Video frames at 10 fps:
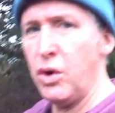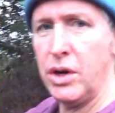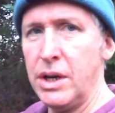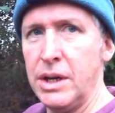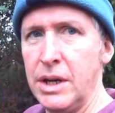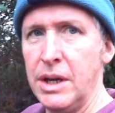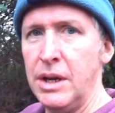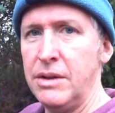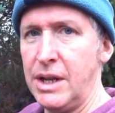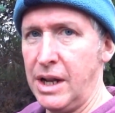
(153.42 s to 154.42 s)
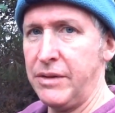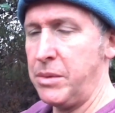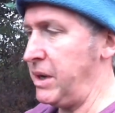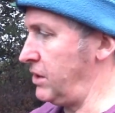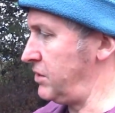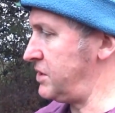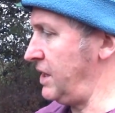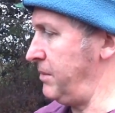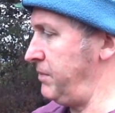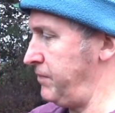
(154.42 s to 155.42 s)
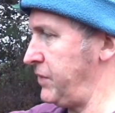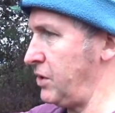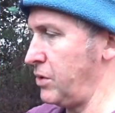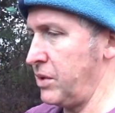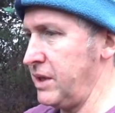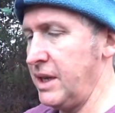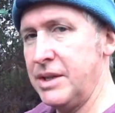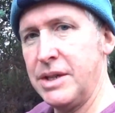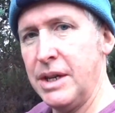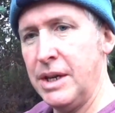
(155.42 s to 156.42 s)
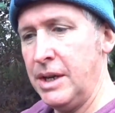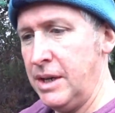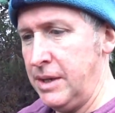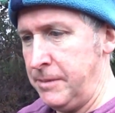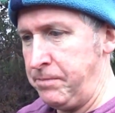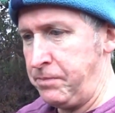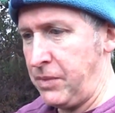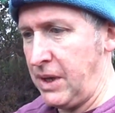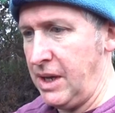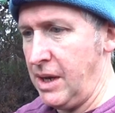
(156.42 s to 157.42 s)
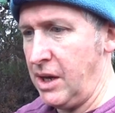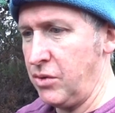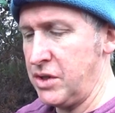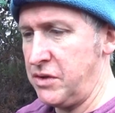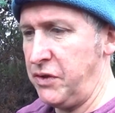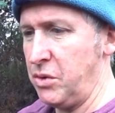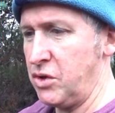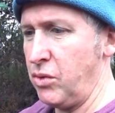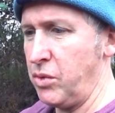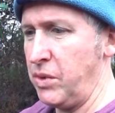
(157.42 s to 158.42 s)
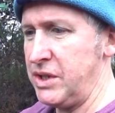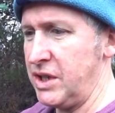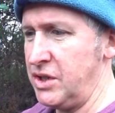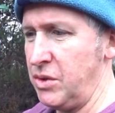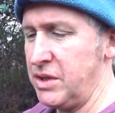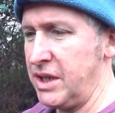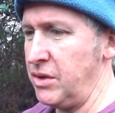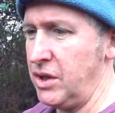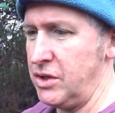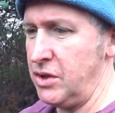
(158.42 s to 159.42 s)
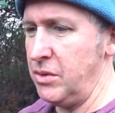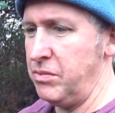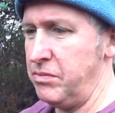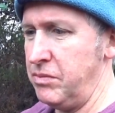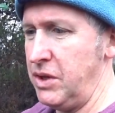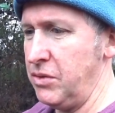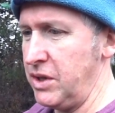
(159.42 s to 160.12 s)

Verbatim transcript: work, then I'll have to buy another stem, another one of these. Yeah, I know there's a few other ways you could do this. I know you could do, you know,